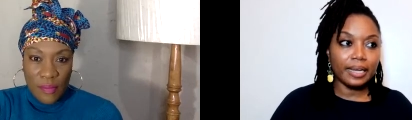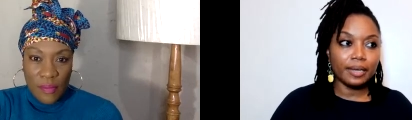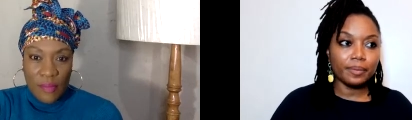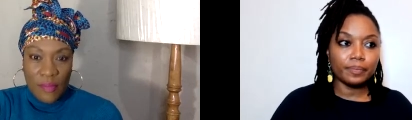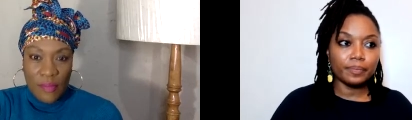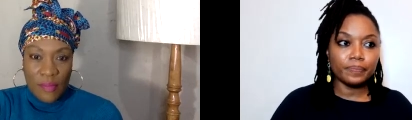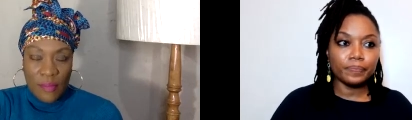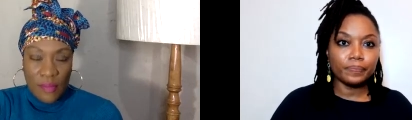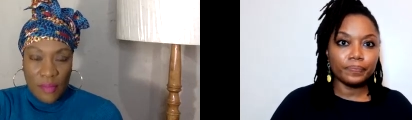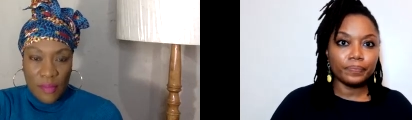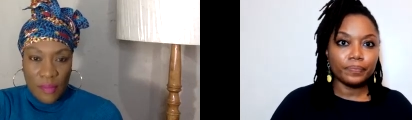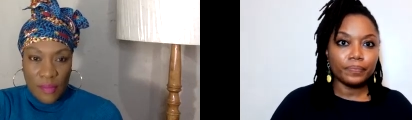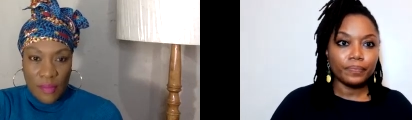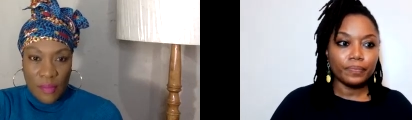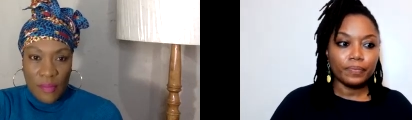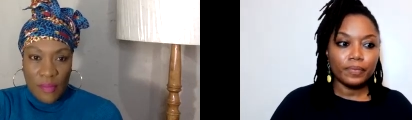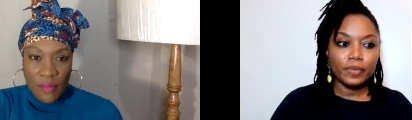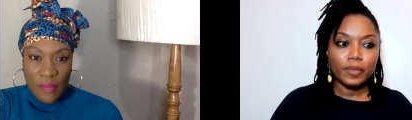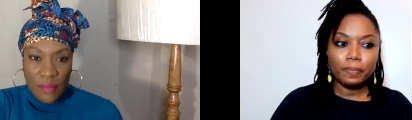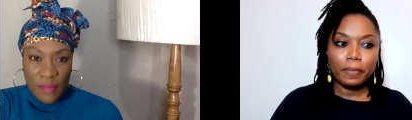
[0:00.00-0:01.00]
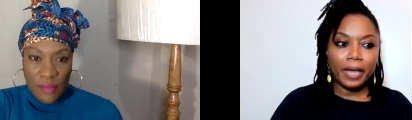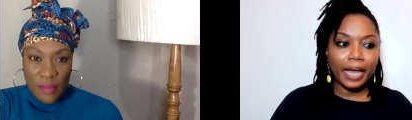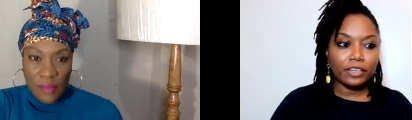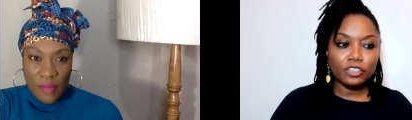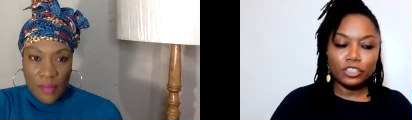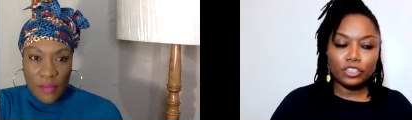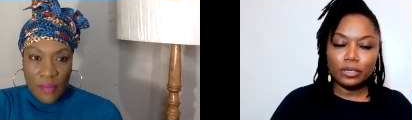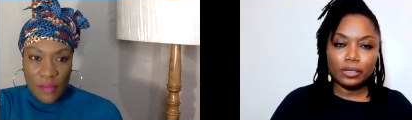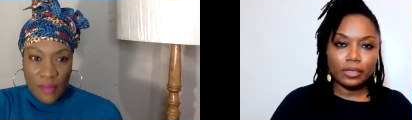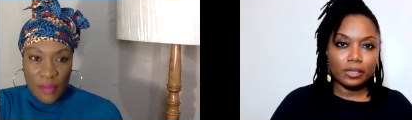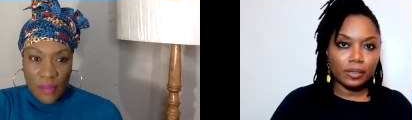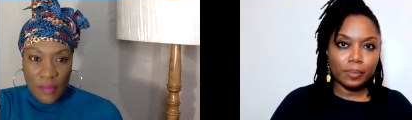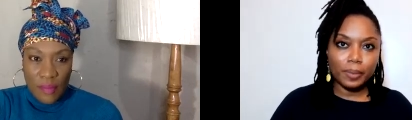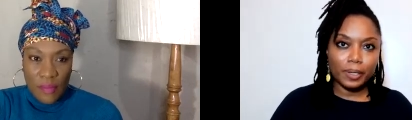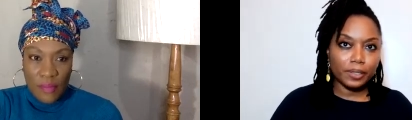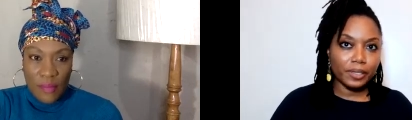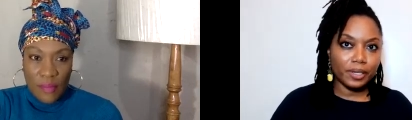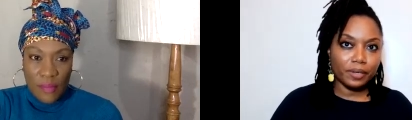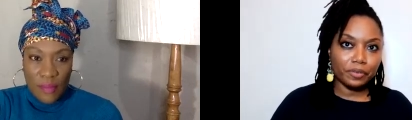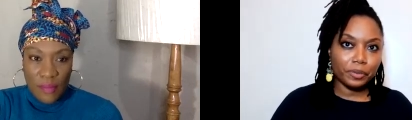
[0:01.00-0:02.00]
Speaker 1: am passionate about
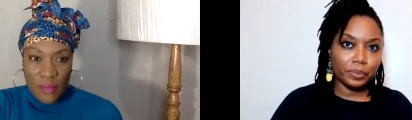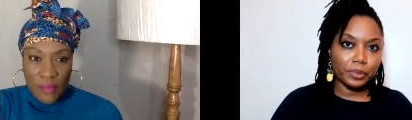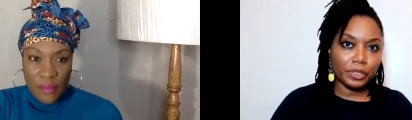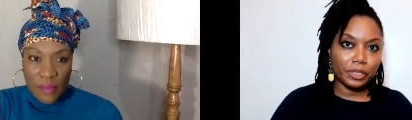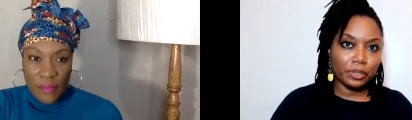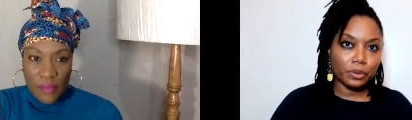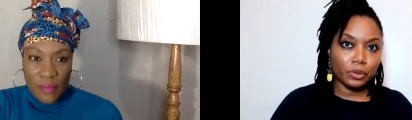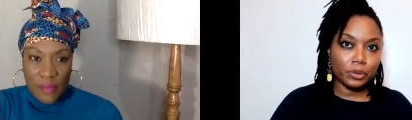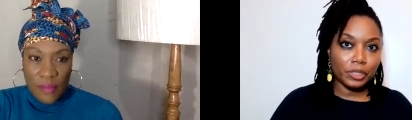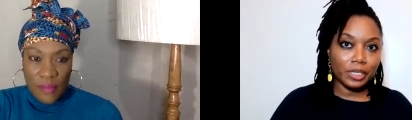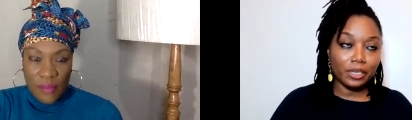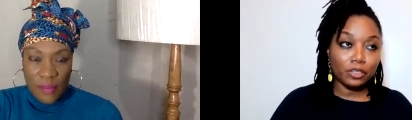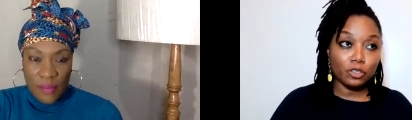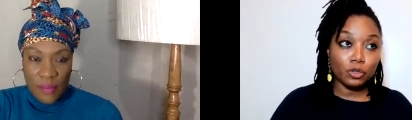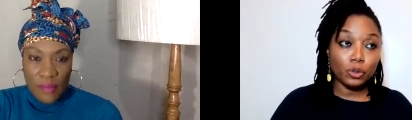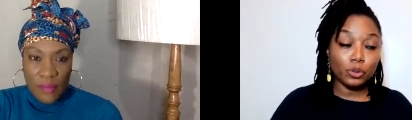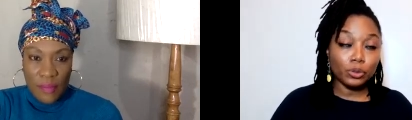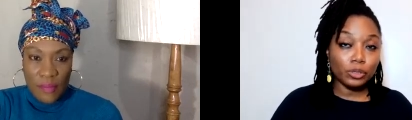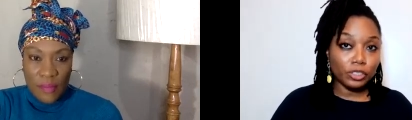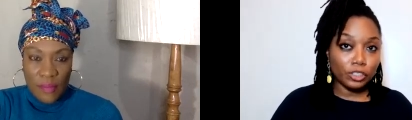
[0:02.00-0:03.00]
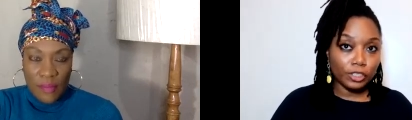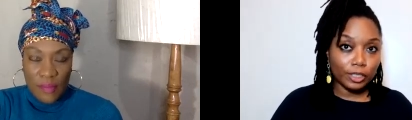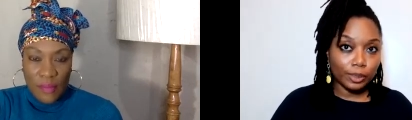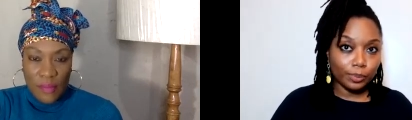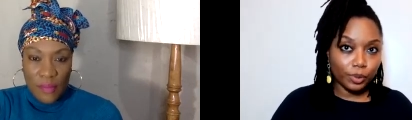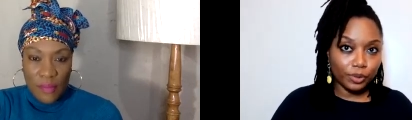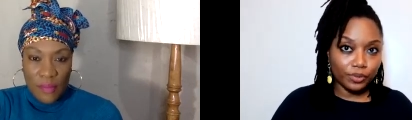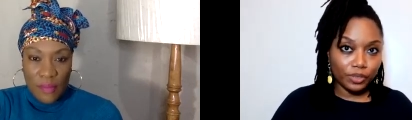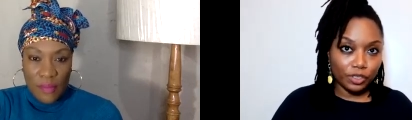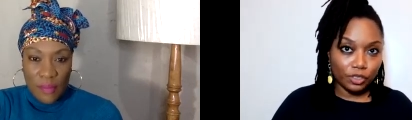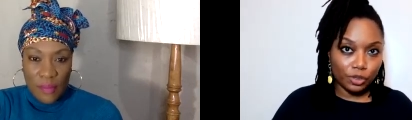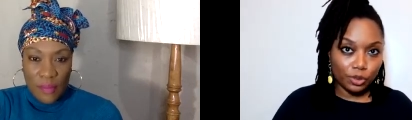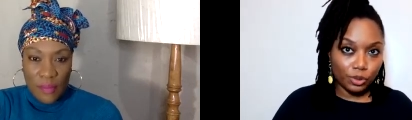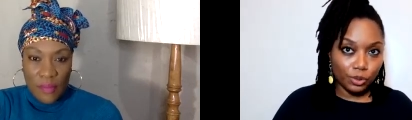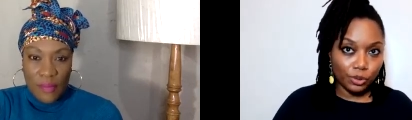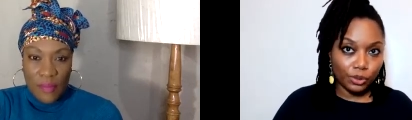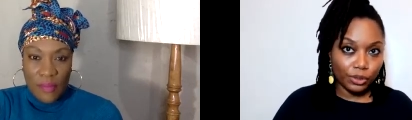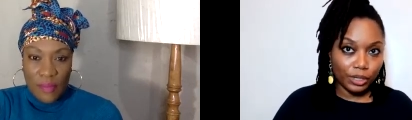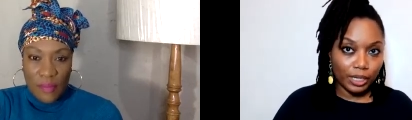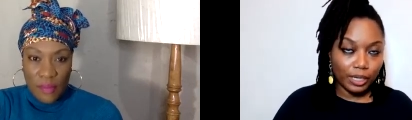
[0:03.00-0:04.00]
everybody who takes ownership of their
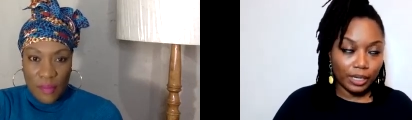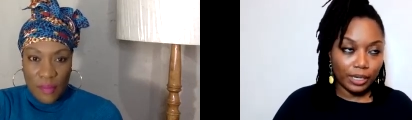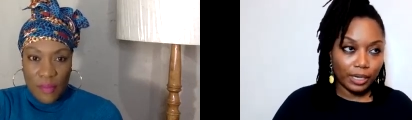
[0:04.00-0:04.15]
story.